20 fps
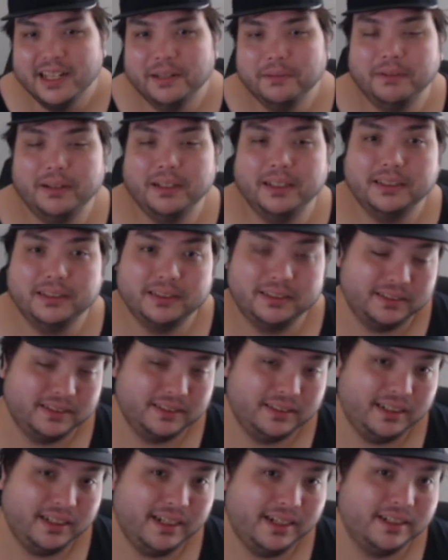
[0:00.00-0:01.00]
but
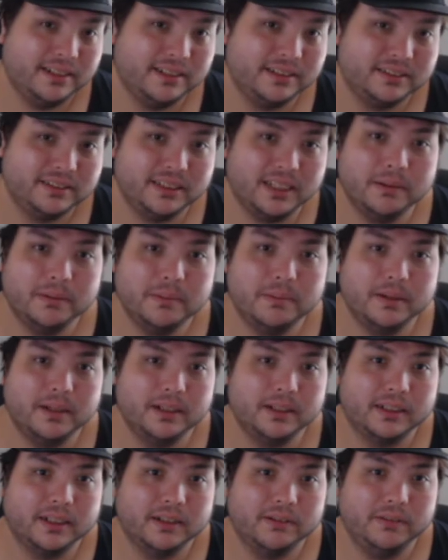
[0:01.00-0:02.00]
yeah,
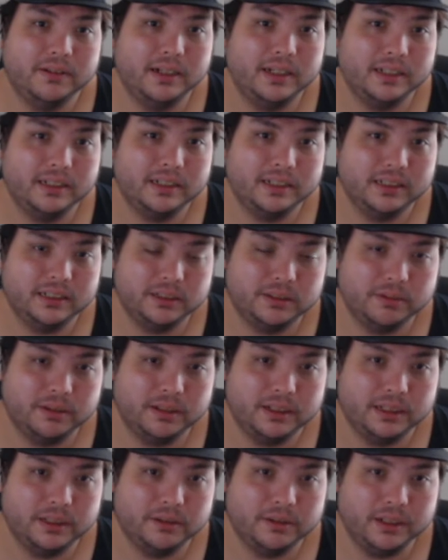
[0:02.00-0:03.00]
Cyberpunk coming out in
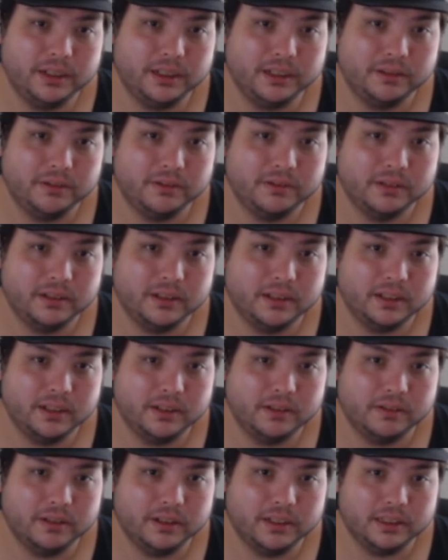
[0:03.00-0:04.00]
2020 uh,
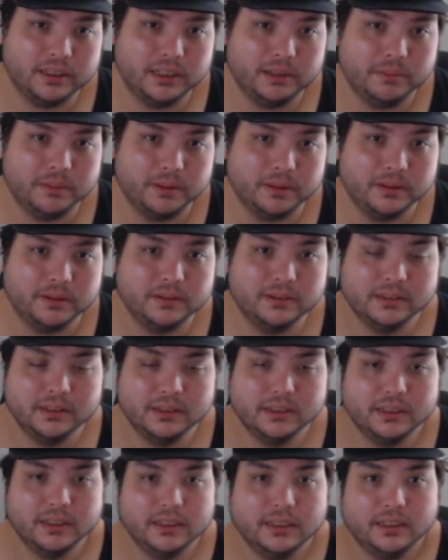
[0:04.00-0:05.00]
in December.
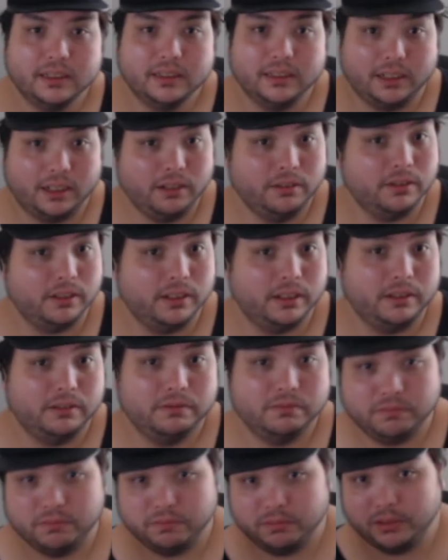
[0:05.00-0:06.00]
Hopefully,
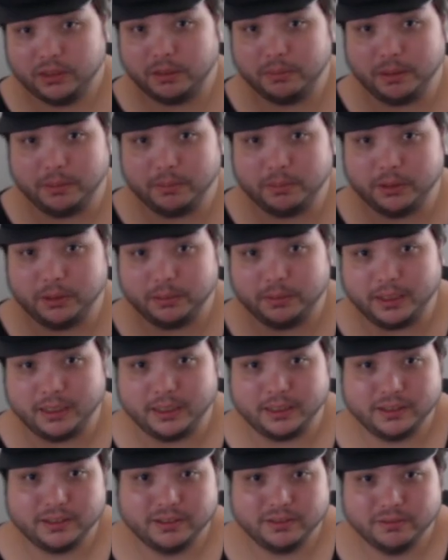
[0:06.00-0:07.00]
not being pushed back.
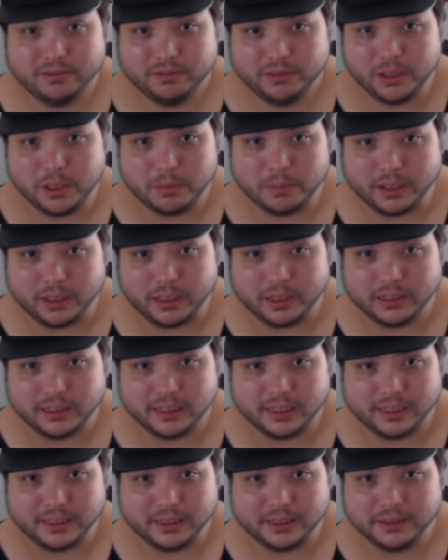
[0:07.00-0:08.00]
No pun
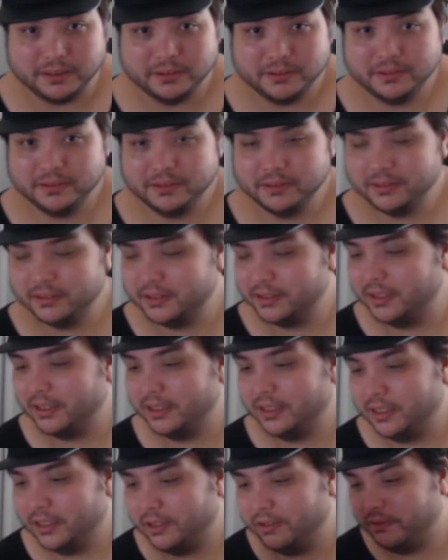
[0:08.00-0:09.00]
intended.
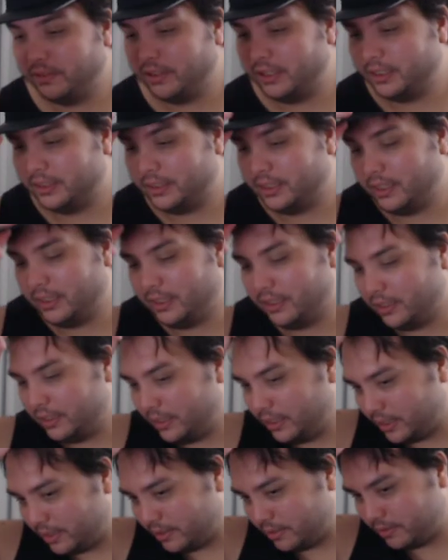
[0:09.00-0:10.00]
But uh,
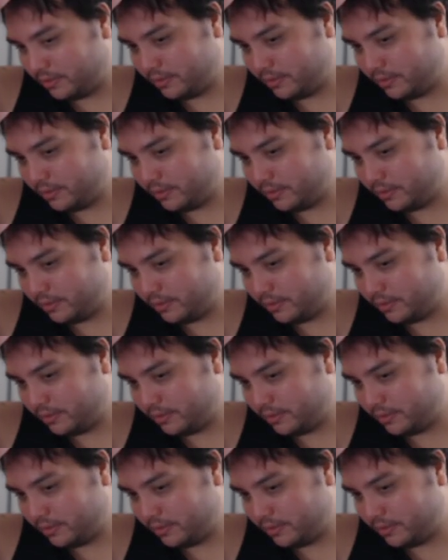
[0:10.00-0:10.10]
yeah,